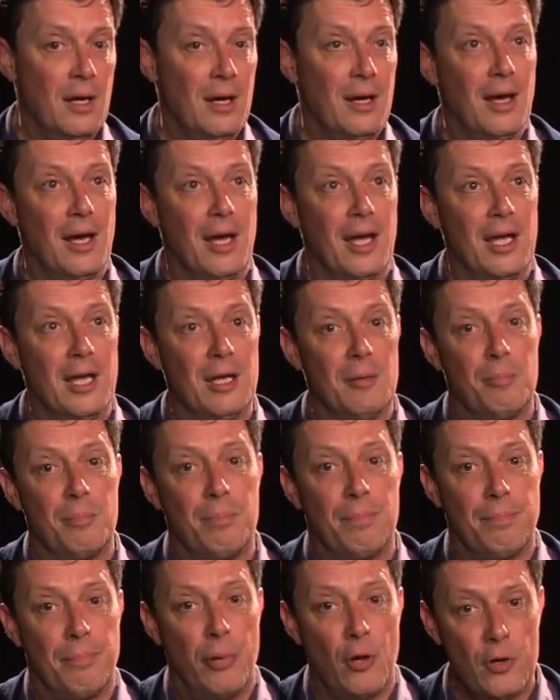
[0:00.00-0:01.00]
A
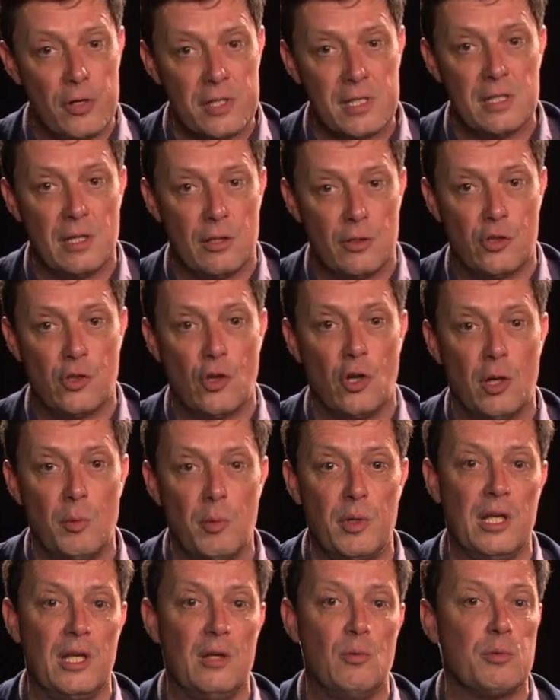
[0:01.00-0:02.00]
person in
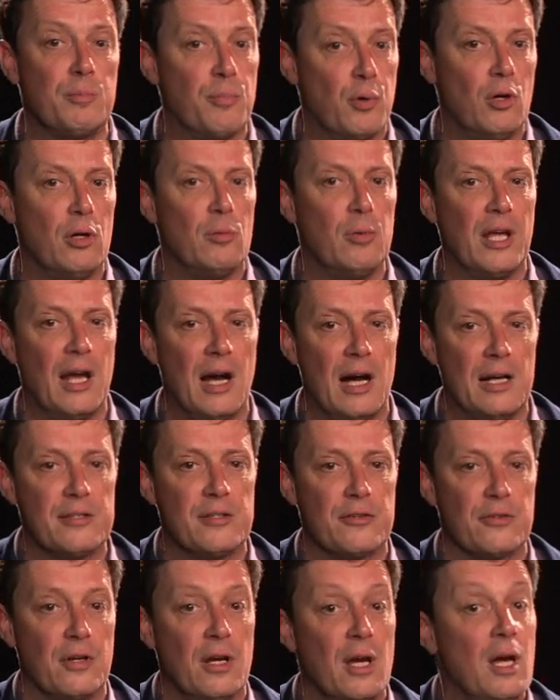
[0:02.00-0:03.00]
Germany would probably
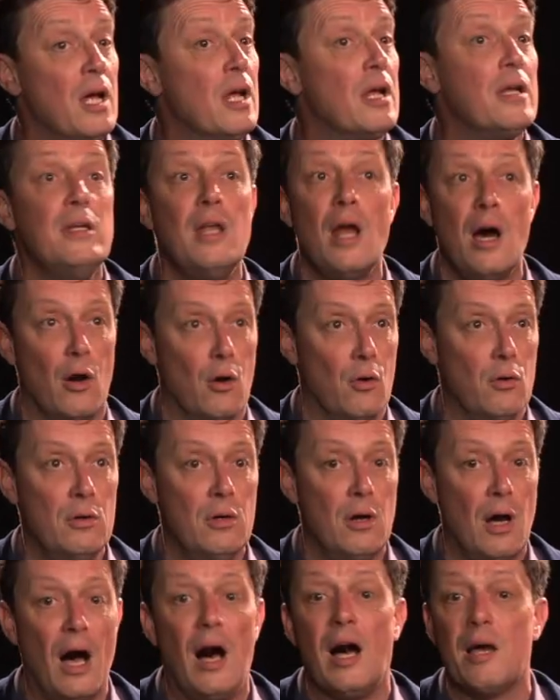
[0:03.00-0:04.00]
answer, no,
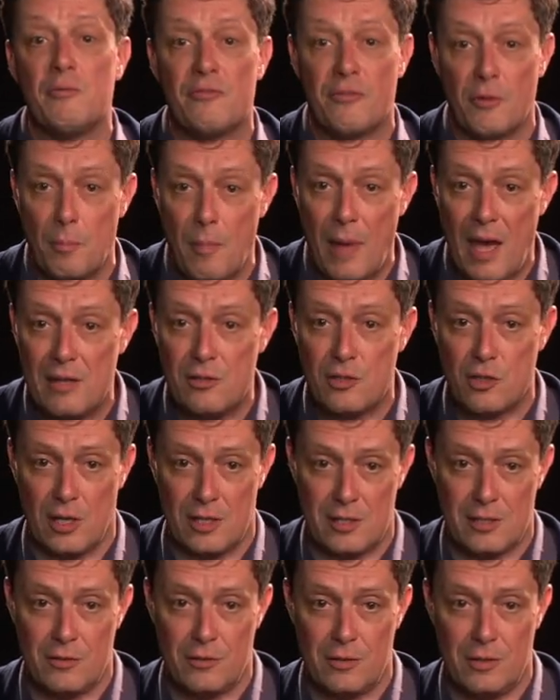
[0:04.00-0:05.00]
I'm from
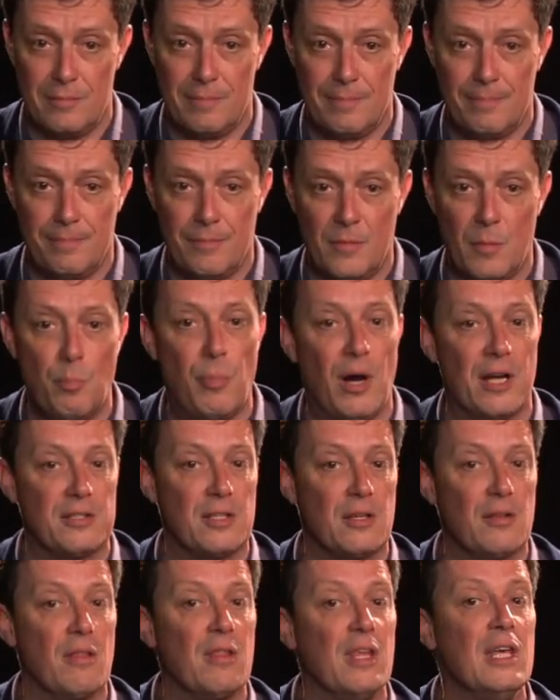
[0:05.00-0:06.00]
Manchester. But
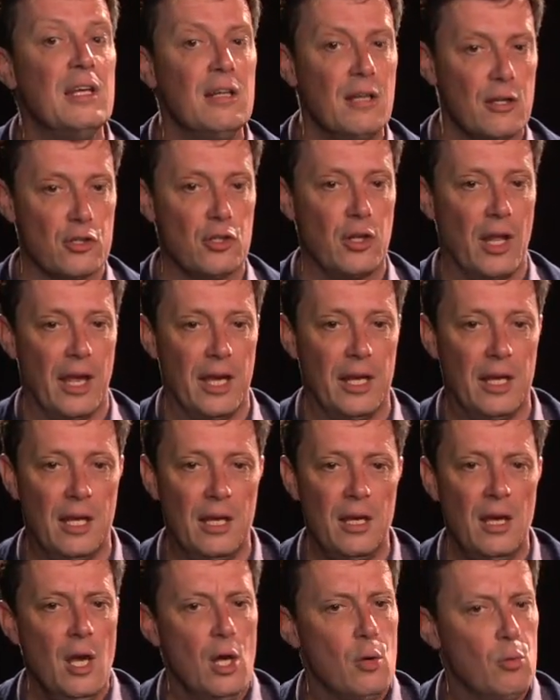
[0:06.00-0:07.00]
the English
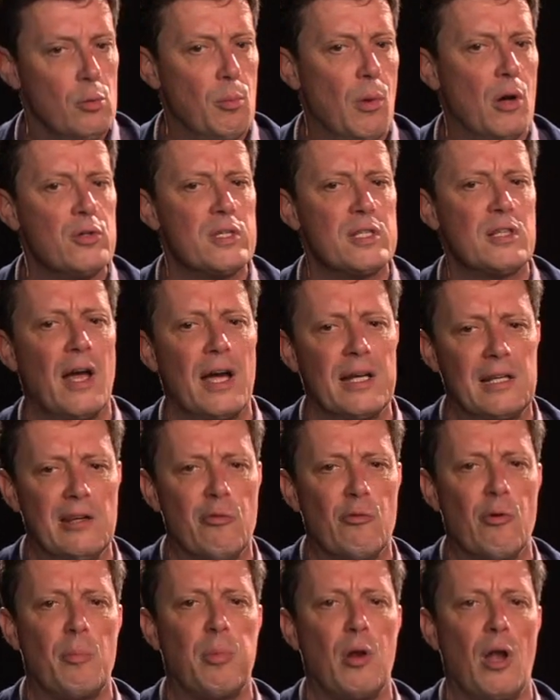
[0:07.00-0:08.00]
lady will most likely
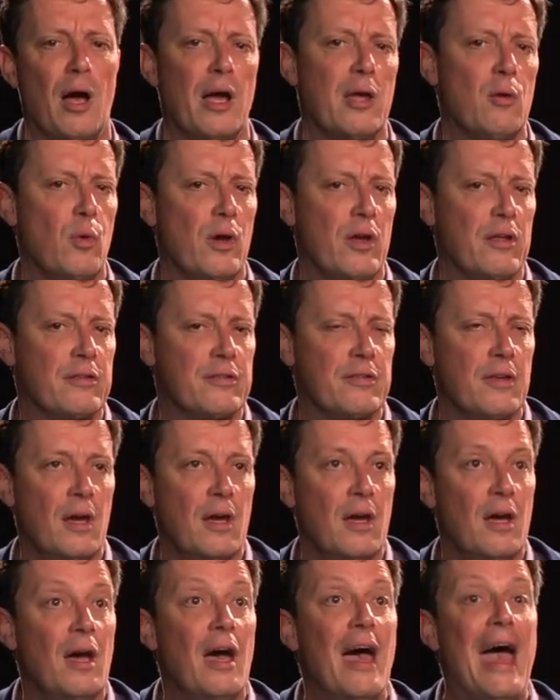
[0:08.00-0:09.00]
reply with,
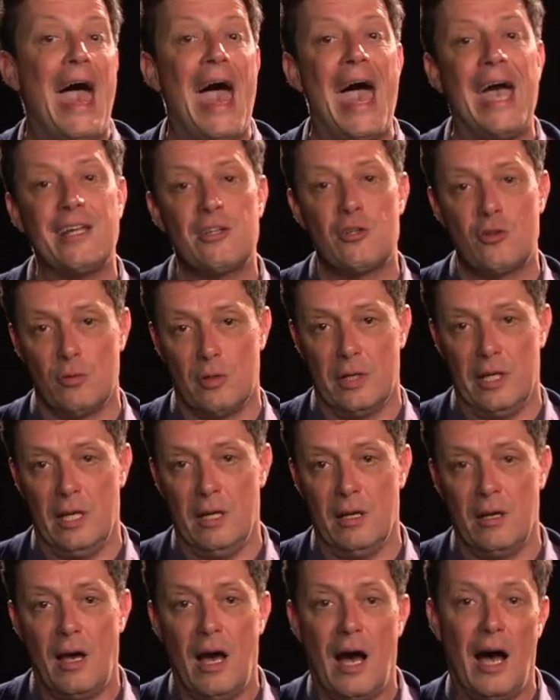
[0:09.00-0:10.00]

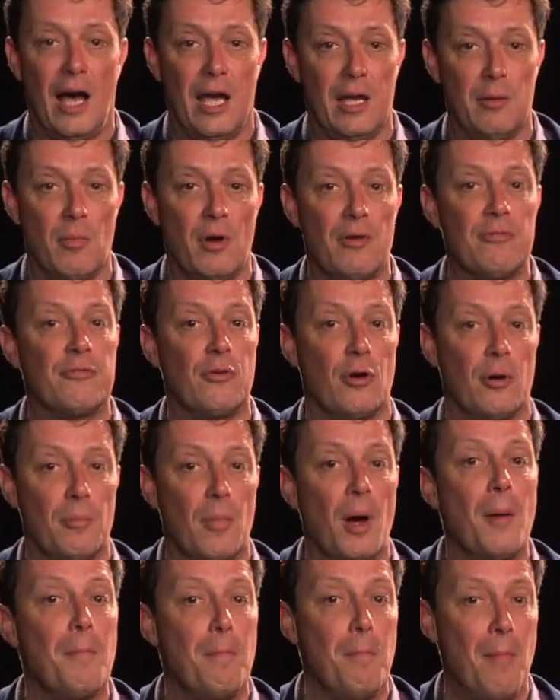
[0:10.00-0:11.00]
actually, I'm from
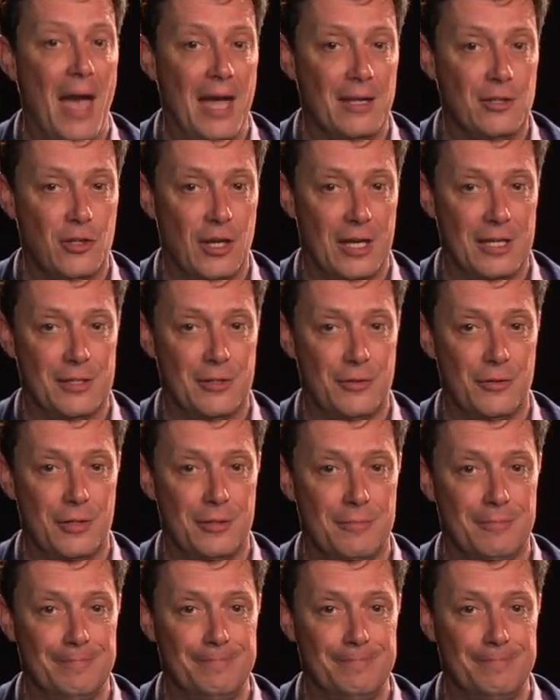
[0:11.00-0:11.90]
Manchester.